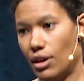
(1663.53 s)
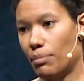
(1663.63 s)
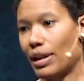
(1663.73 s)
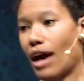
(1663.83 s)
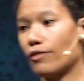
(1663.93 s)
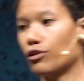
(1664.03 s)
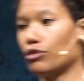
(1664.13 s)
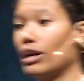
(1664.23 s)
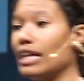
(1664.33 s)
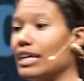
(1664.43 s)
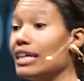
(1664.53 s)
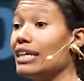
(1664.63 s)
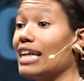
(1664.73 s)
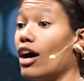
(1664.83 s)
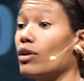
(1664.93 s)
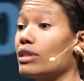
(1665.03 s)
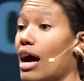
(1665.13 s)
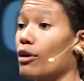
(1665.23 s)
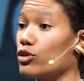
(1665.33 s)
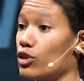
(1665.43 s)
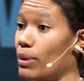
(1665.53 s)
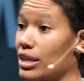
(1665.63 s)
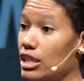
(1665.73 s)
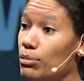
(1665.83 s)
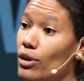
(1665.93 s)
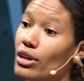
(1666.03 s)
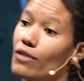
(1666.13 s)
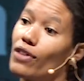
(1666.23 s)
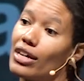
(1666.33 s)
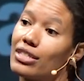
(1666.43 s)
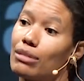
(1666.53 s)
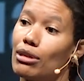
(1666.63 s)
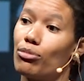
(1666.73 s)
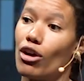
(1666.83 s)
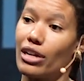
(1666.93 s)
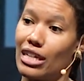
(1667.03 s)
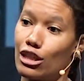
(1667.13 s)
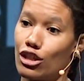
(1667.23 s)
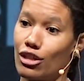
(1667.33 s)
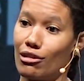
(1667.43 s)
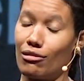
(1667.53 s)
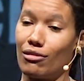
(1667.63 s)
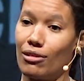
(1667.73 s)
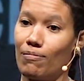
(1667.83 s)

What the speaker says: But out of creating, he now allows for the possibility of us to be brought into